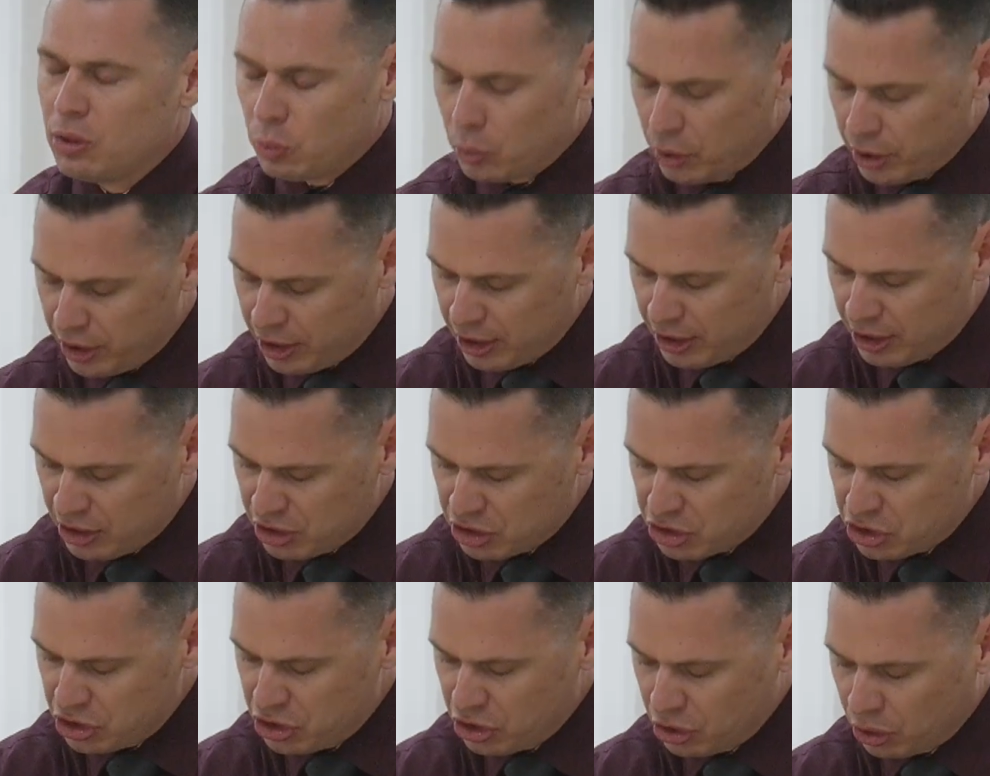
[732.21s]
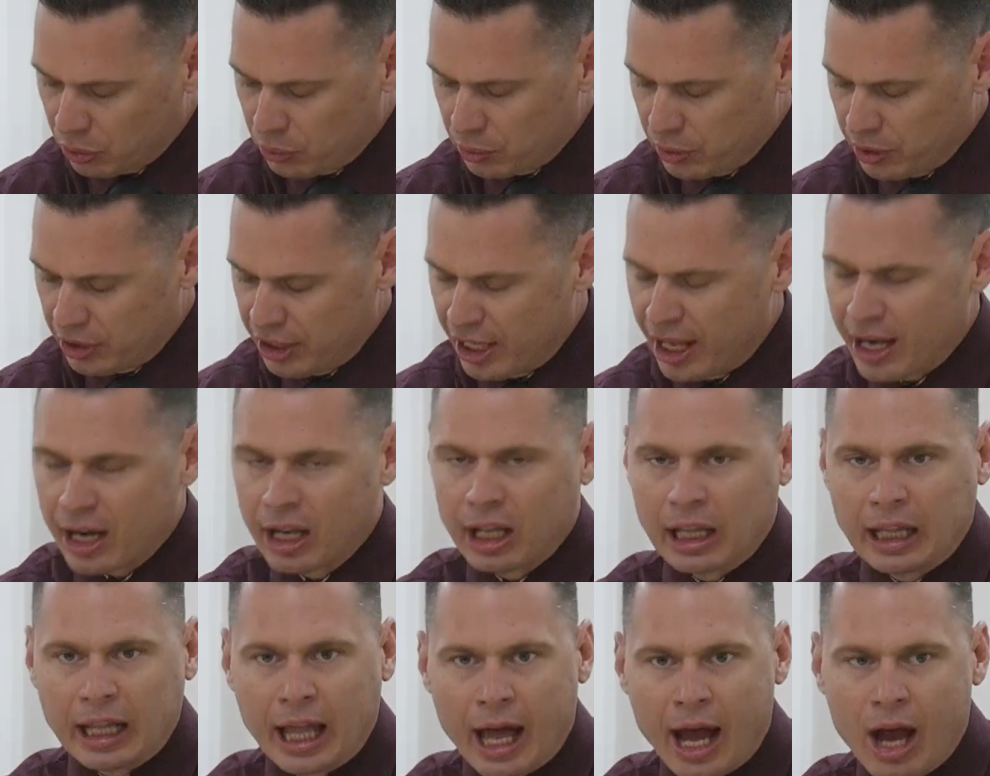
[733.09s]
within his children that
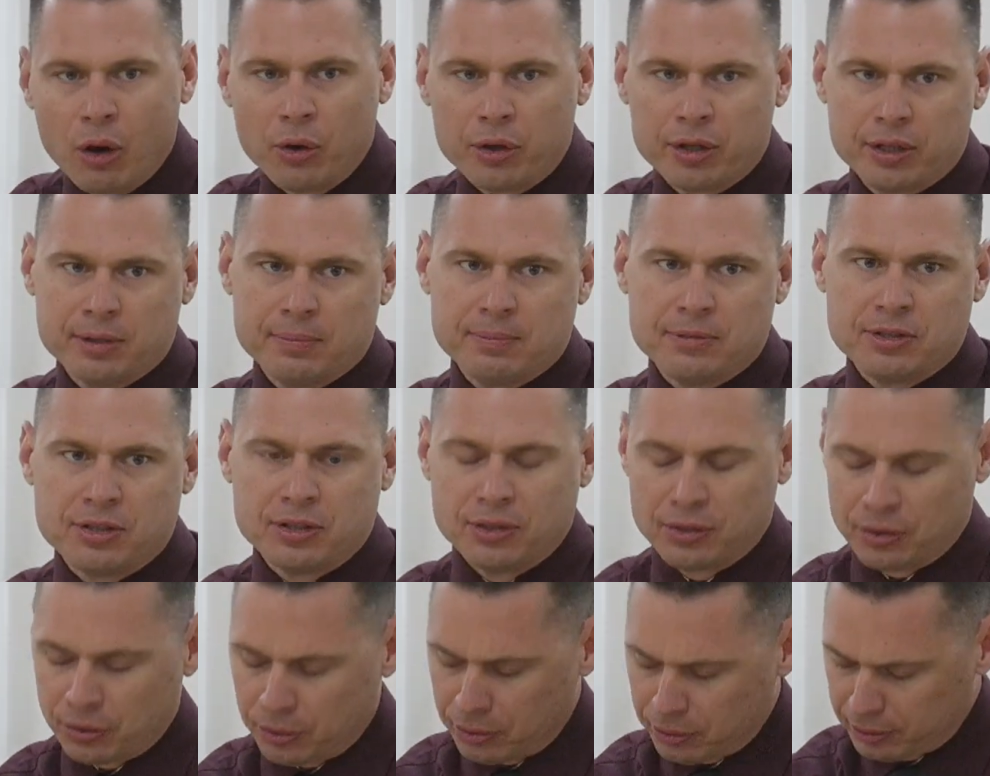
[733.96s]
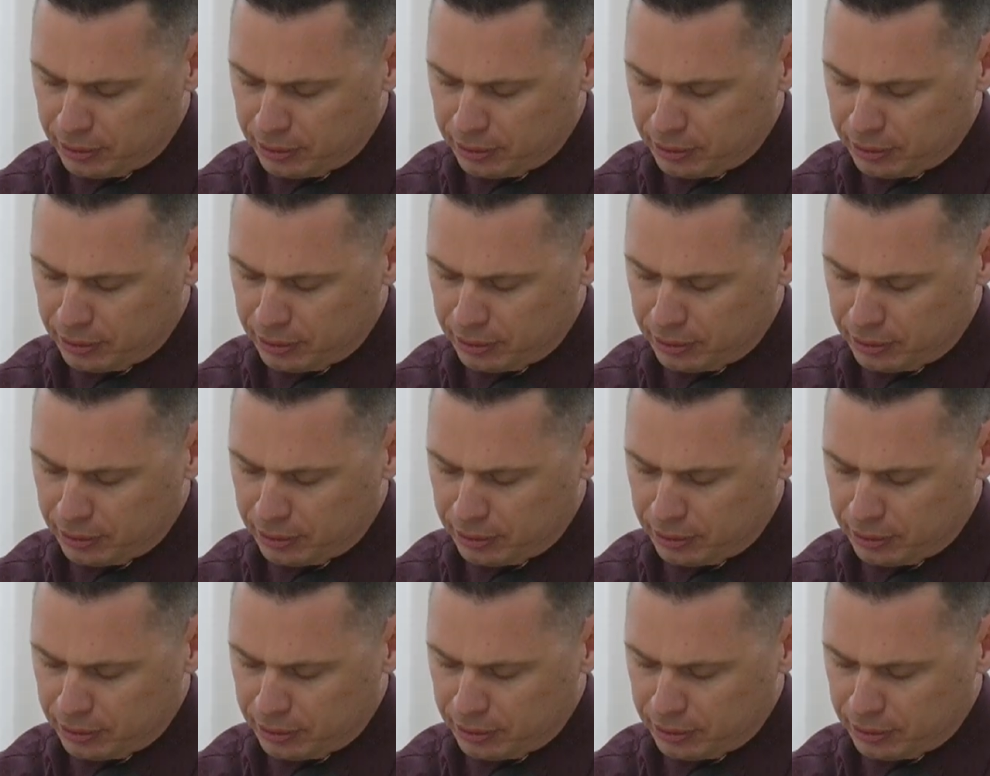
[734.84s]
allow him to.